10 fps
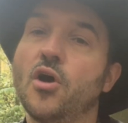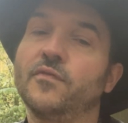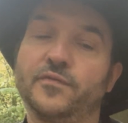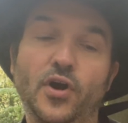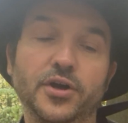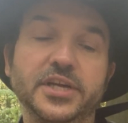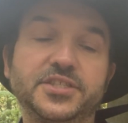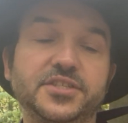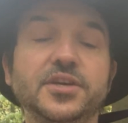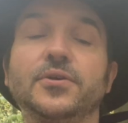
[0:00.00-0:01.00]
for you
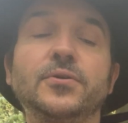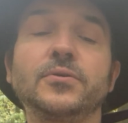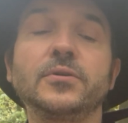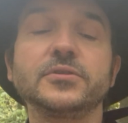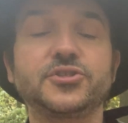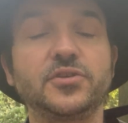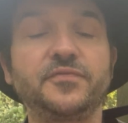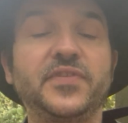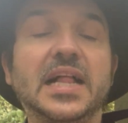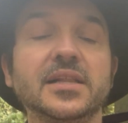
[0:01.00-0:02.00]
stole
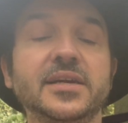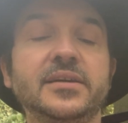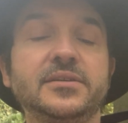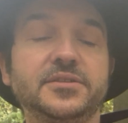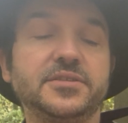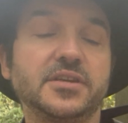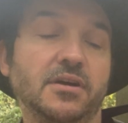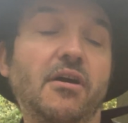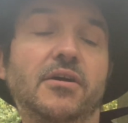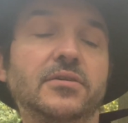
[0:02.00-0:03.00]
Trevelyan's
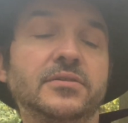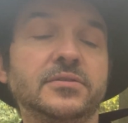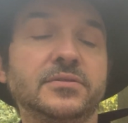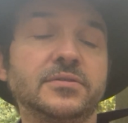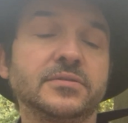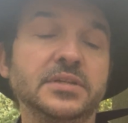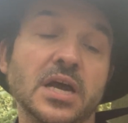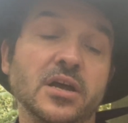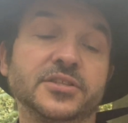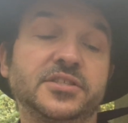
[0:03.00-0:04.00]
corn,
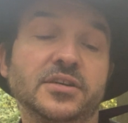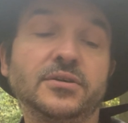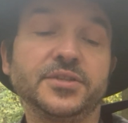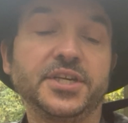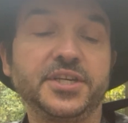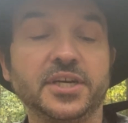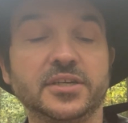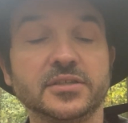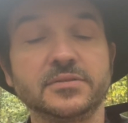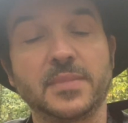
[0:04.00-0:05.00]
so the
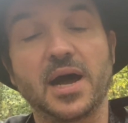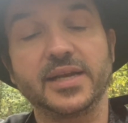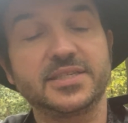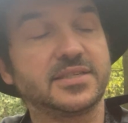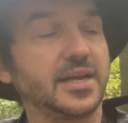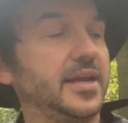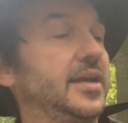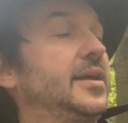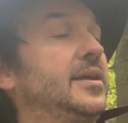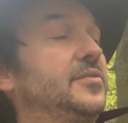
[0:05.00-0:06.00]
young might see
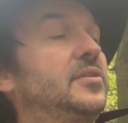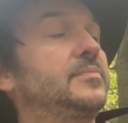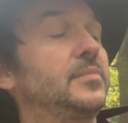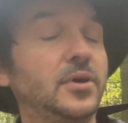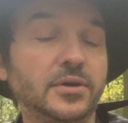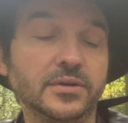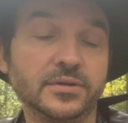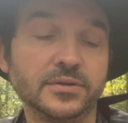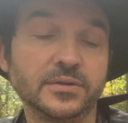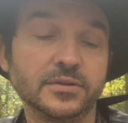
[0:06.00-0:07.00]
the
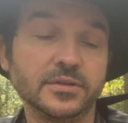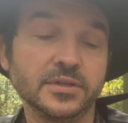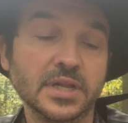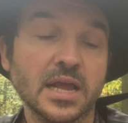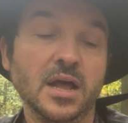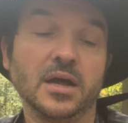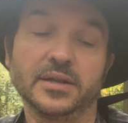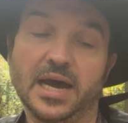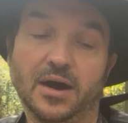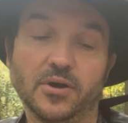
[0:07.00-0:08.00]
morn.
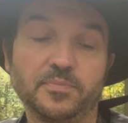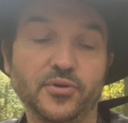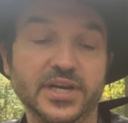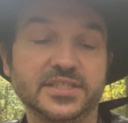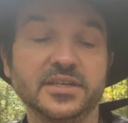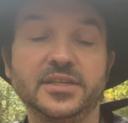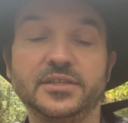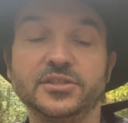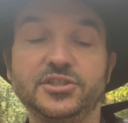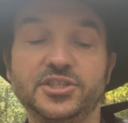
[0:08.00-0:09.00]
Now a
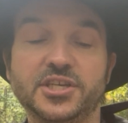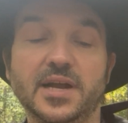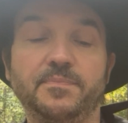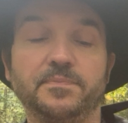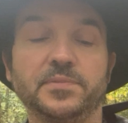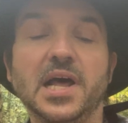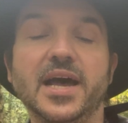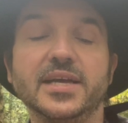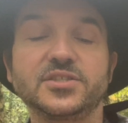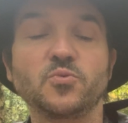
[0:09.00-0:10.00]
prison ship
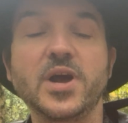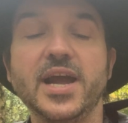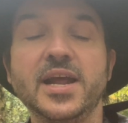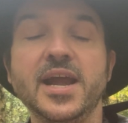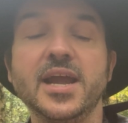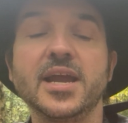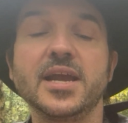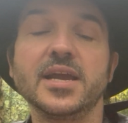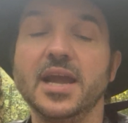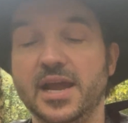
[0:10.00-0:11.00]
lies
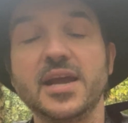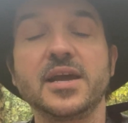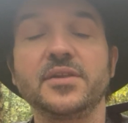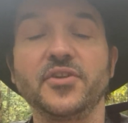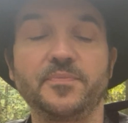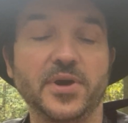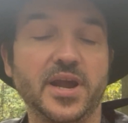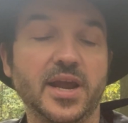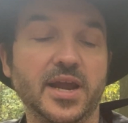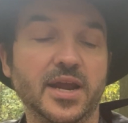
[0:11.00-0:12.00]
waiting in the bay.